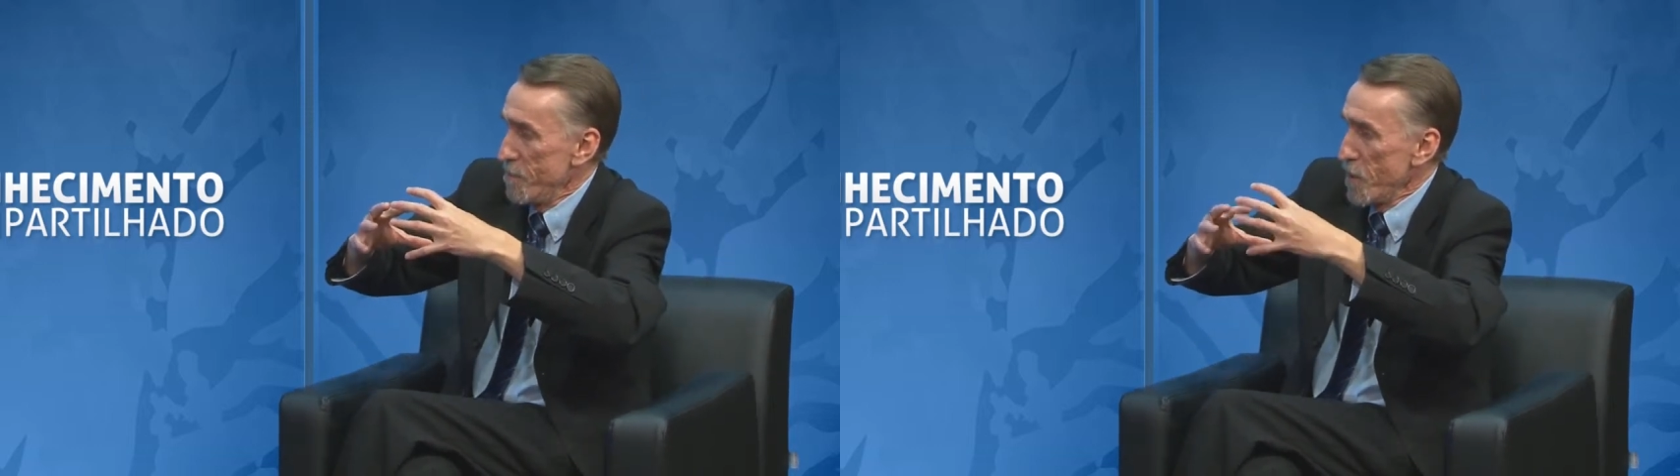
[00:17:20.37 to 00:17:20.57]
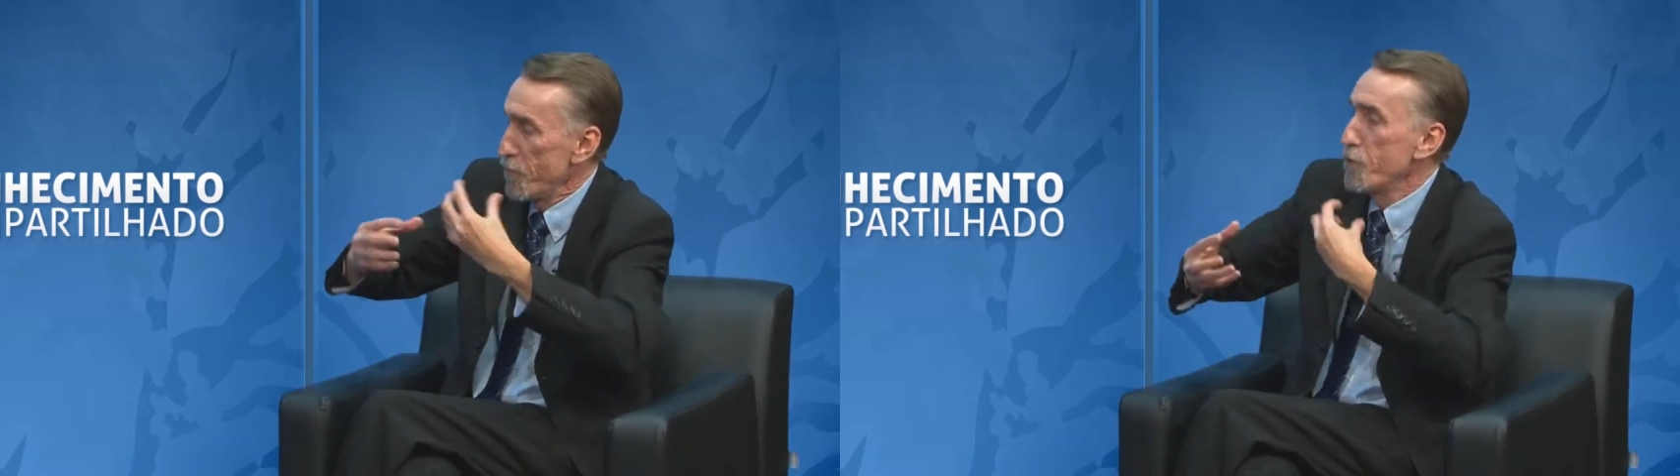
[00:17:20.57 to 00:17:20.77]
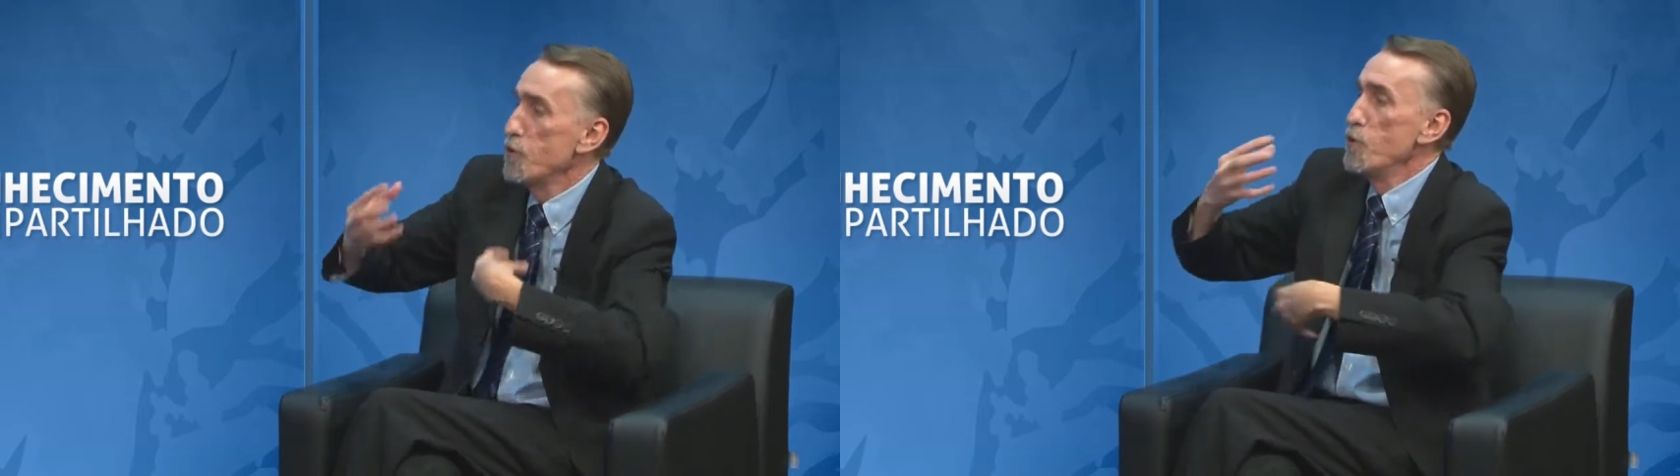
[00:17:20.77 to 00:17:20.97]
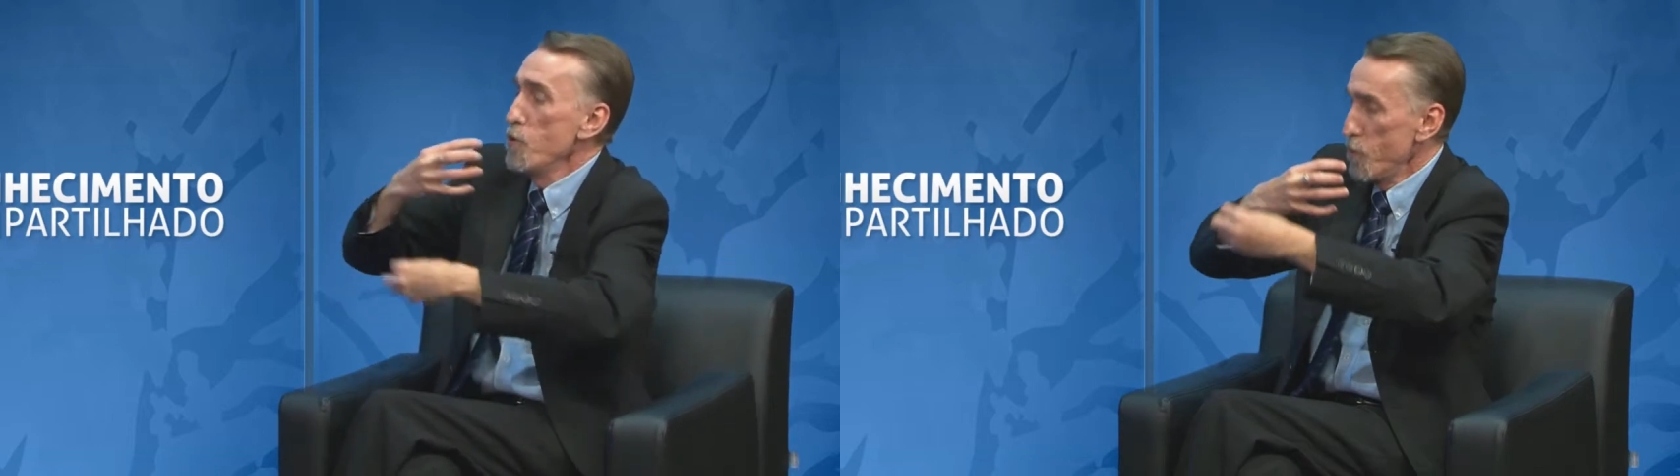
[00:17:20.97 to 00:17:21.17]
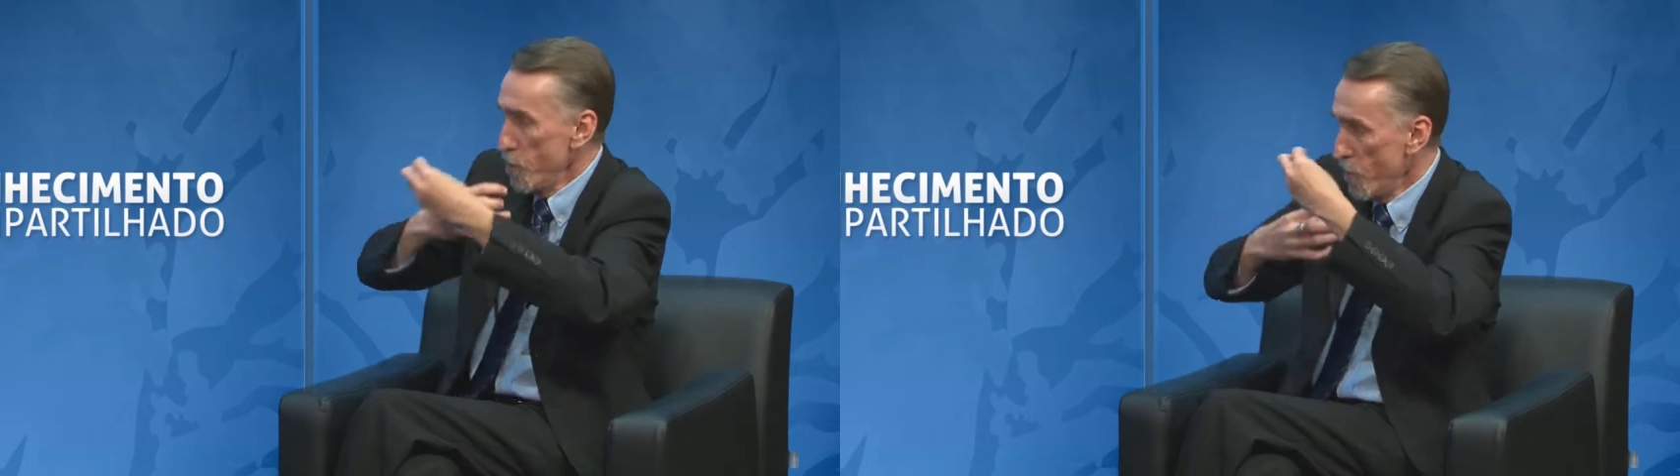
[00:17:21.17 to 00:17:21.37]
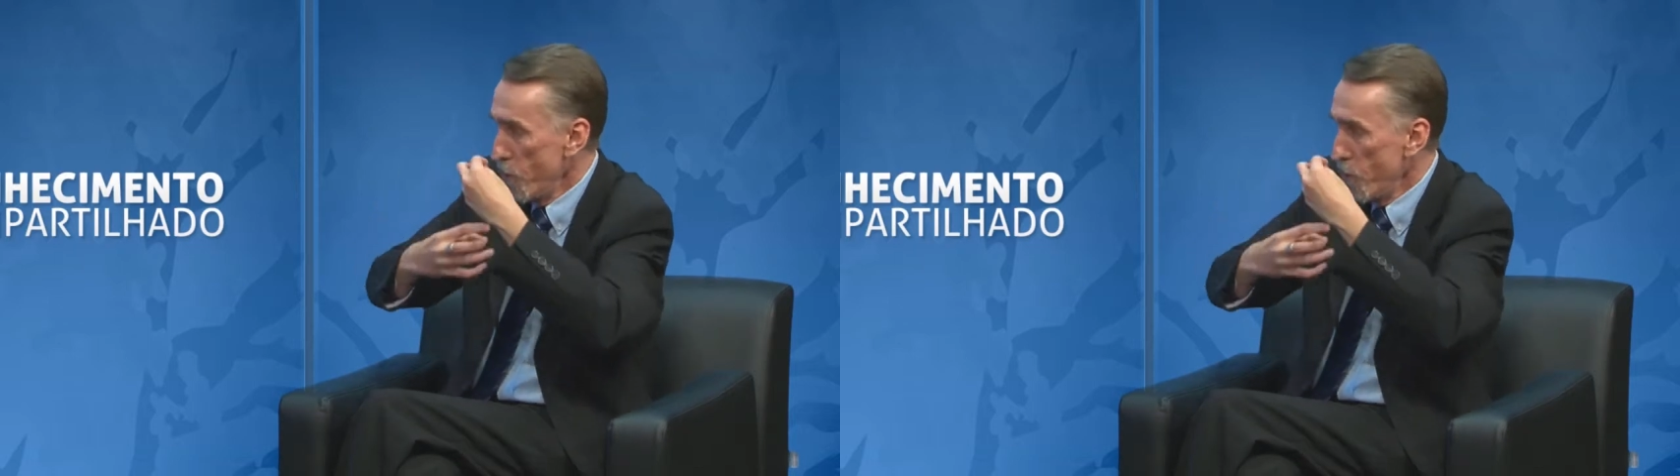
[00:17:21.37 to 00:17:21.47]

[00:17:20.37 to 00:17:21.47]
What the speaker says: through